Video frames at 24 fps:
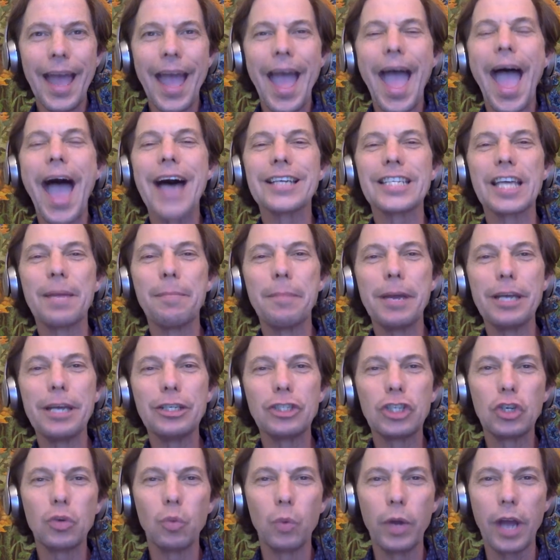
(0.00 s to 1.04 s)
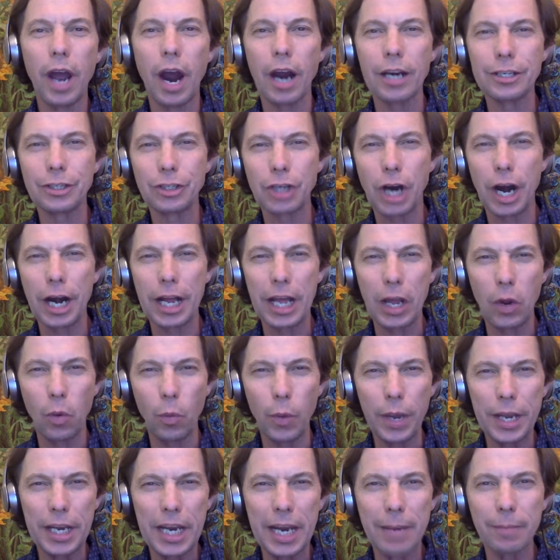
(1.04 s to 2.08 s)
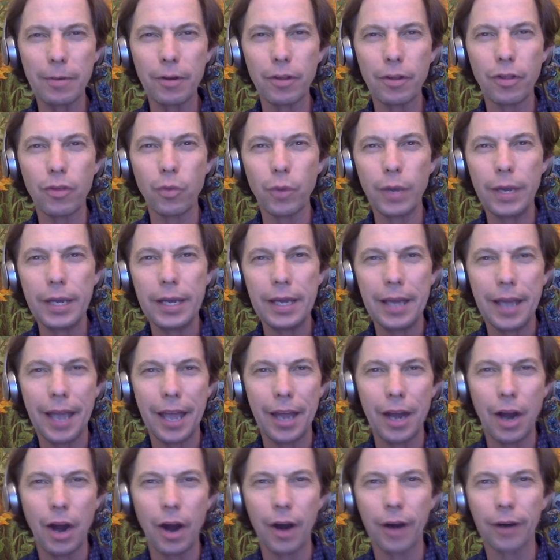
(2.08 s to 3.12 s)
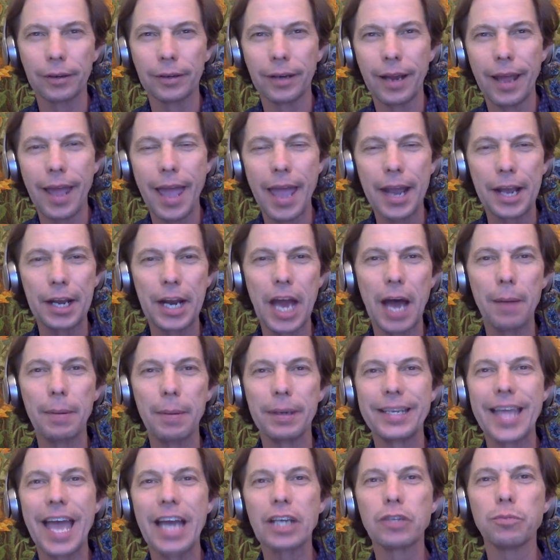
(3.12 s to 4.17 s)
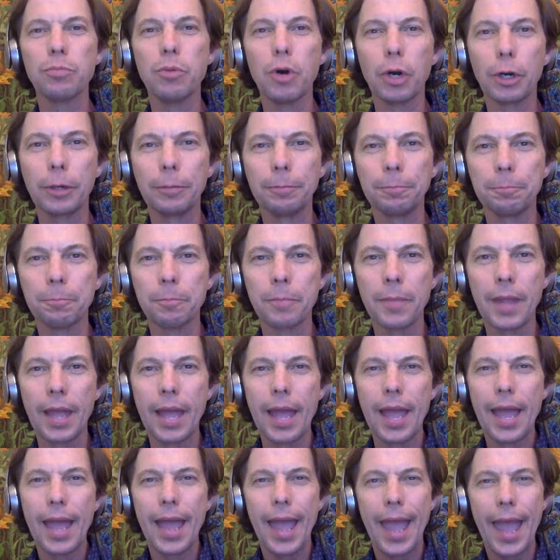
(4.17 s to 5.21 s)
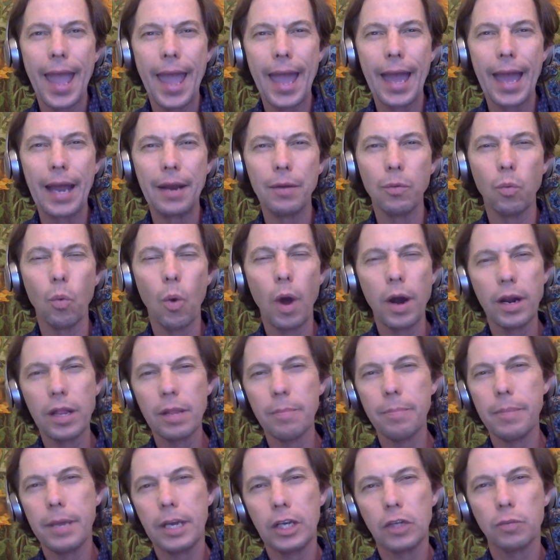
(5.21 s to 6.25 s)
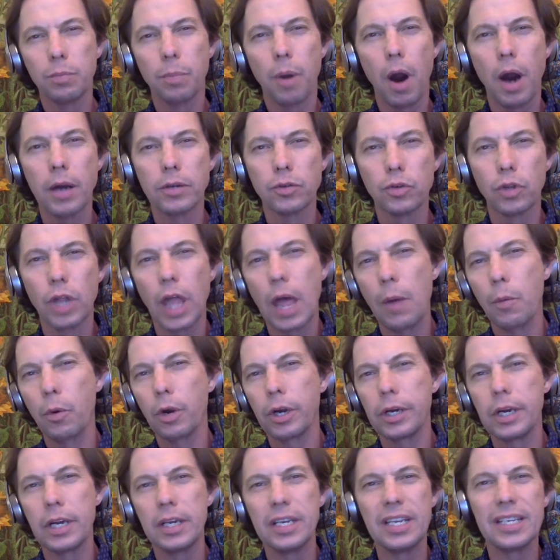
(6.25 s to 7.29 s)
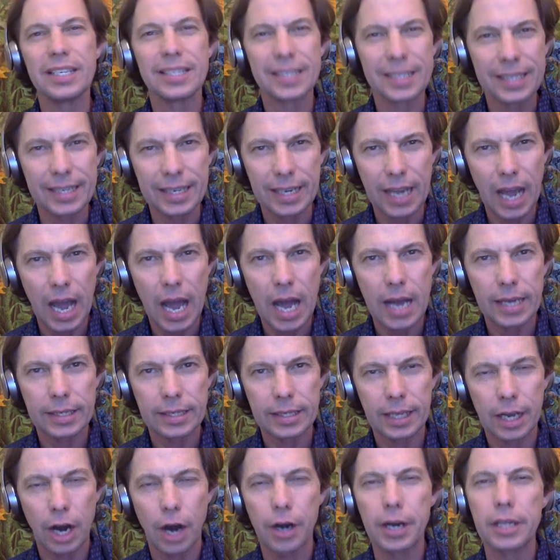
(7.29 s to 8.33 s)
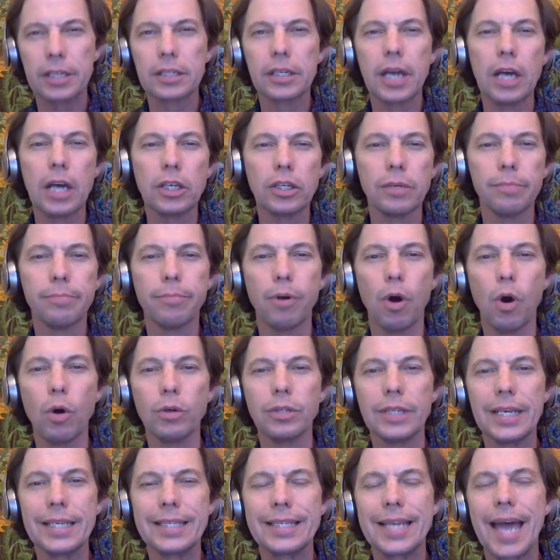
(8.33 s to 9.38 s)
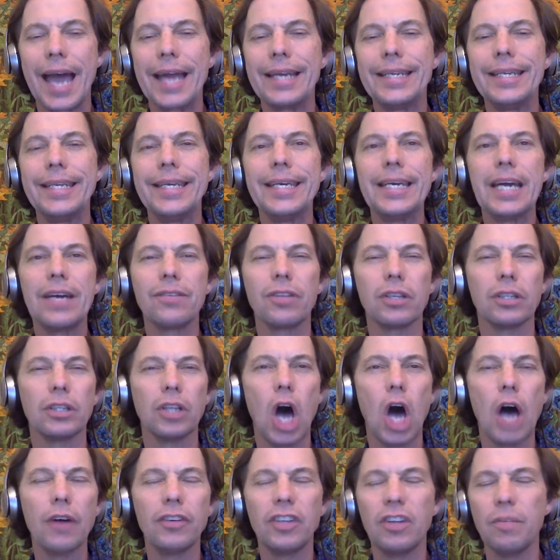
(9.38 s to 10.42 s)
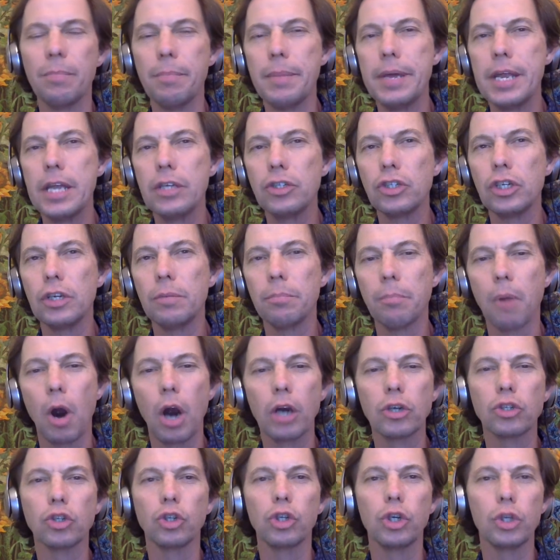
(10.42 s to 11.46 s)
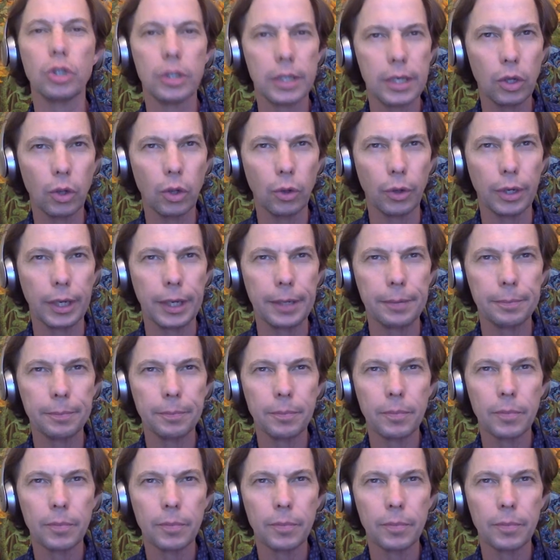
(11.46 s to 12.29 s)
As I mentioned, we are starting in week number 3 in our economic textbook. And one of the biggest parts of that we're going to discuss in our discussion post is an idea of the law of diminishing marginal utility.